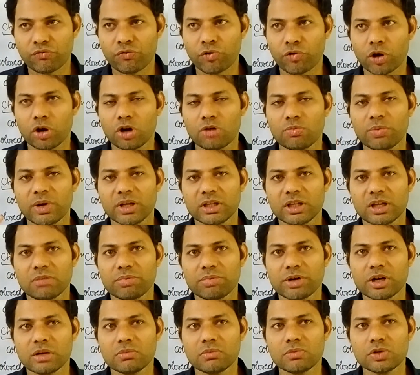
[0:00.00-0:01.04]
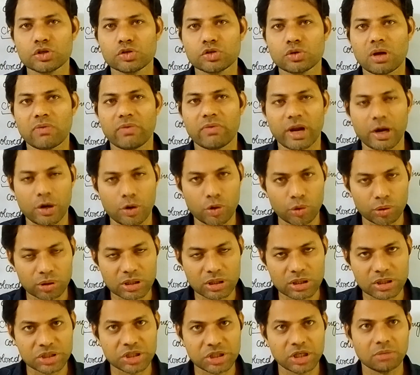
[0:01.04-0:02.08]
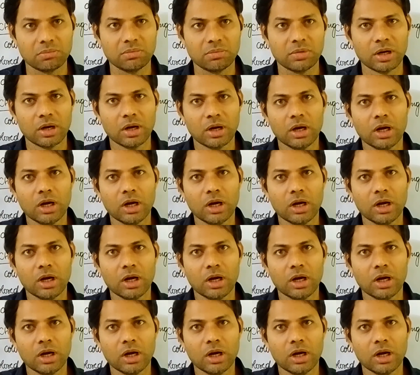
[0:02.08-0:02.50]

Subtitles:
followed by the epidermis you have endothecium,